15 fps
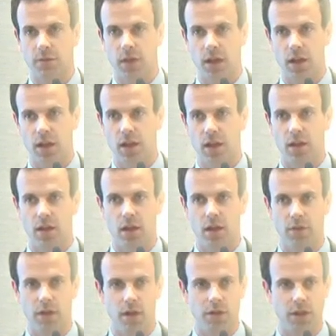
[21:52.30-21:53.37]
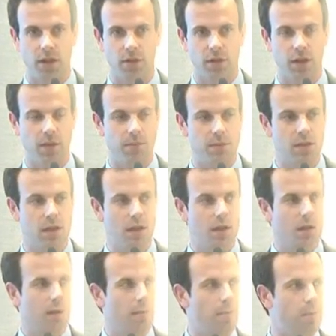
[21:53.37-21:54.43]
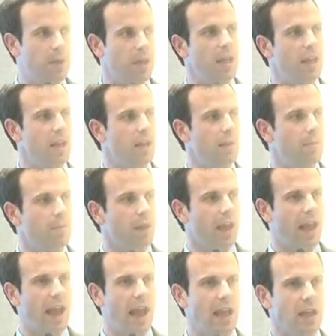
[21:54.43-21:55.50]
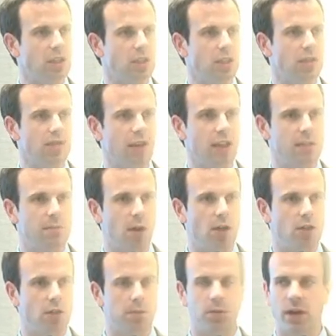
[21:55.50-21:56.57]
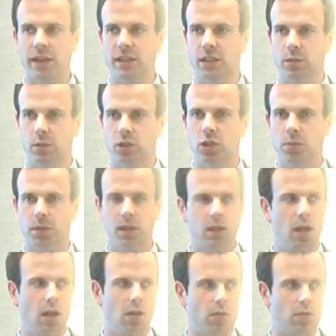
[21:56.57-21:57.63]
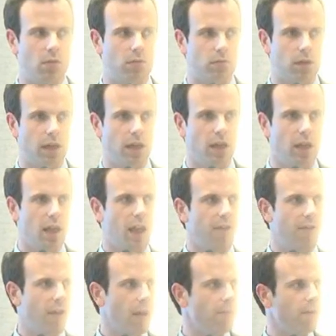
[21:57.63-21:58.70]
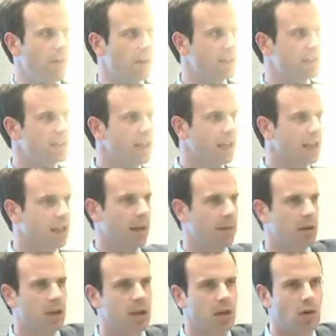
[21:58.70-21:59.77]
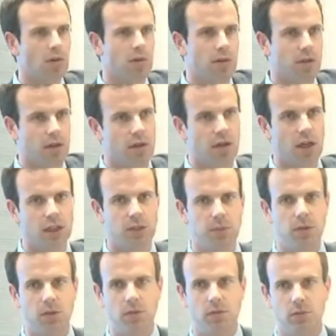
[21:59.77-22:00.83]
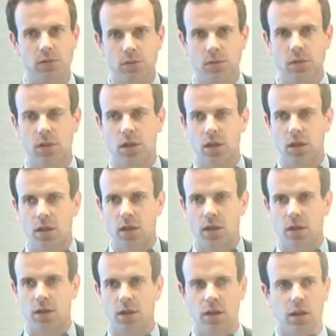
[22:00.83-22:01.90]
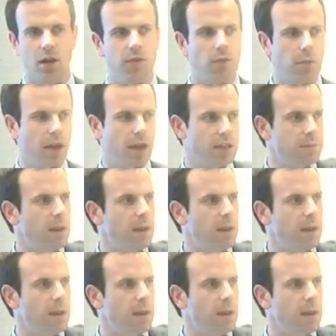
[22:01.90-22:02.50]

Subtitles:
of health outcomes, B, actually face marginal prices, which should be low, right? If I'm very sick and I'm going to go through the deductible, then therefore my